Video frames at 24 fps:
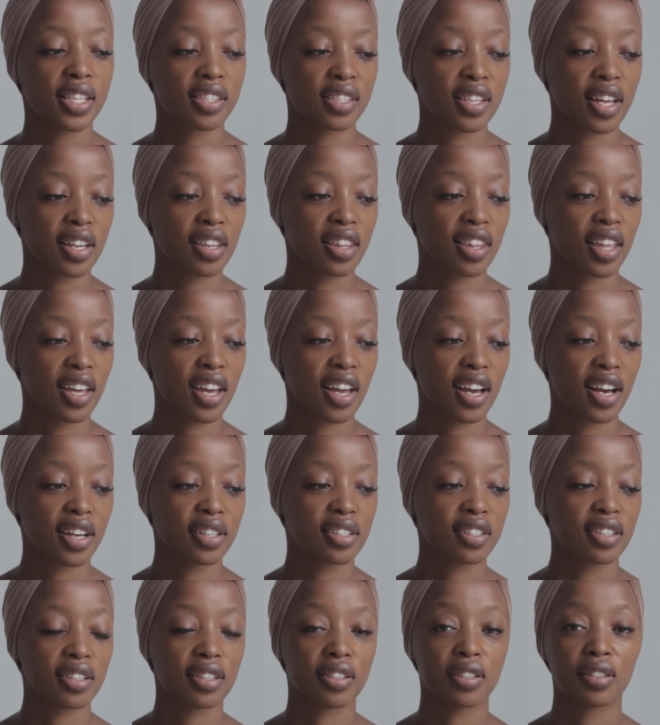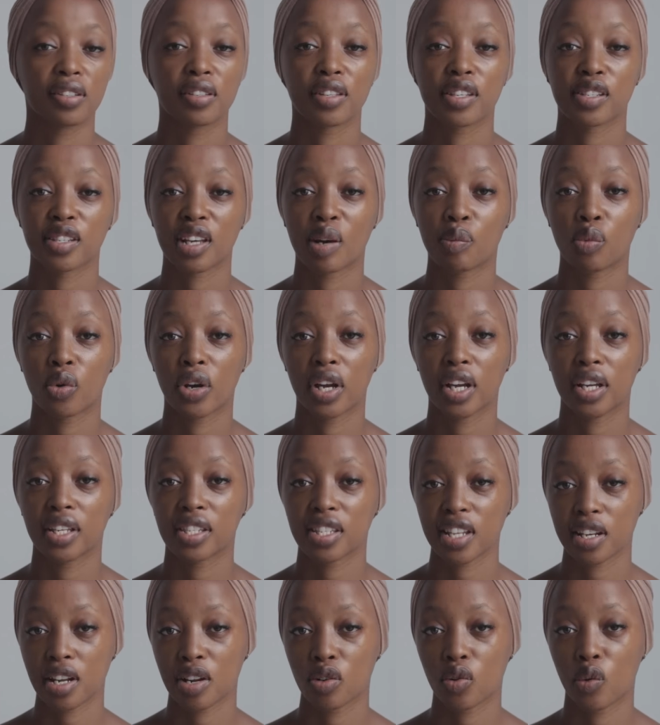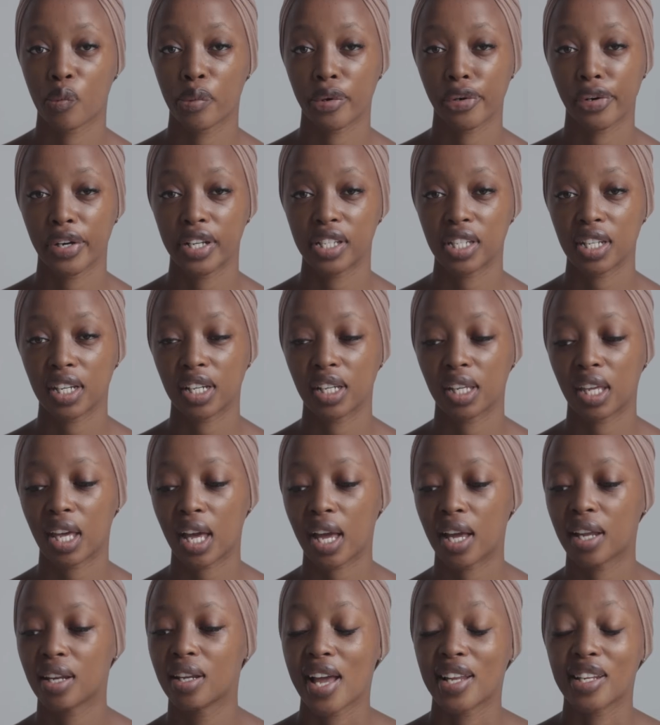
sat there until the subway started operating again,